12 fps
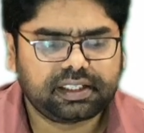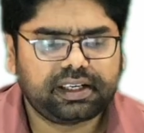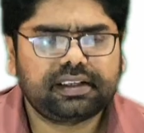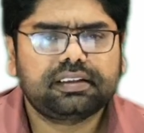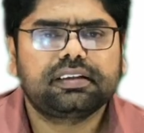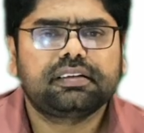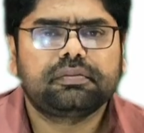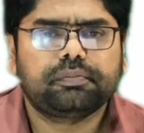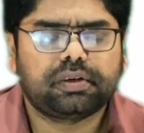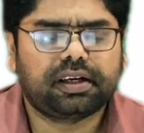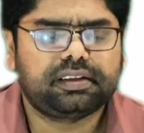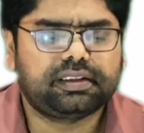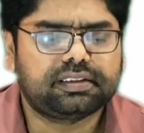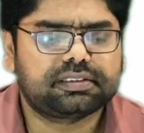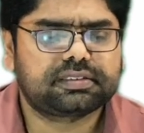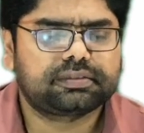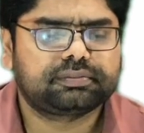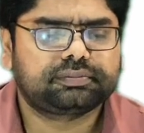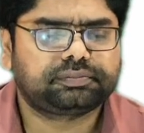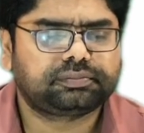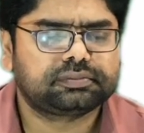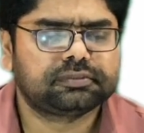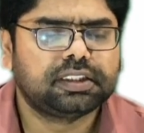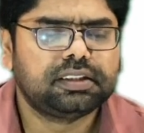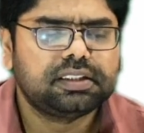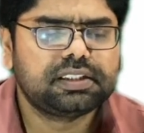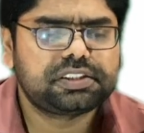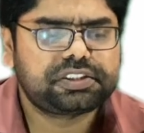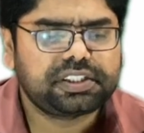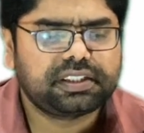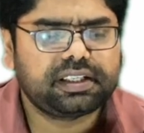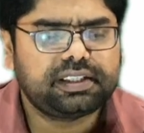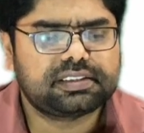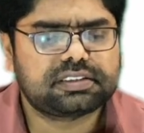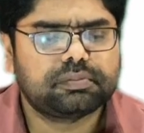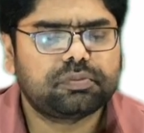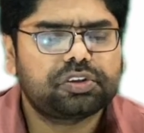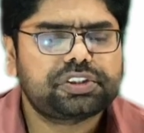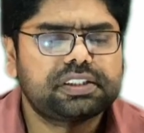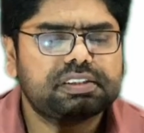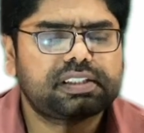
create blunt ends. Sticky ends. Most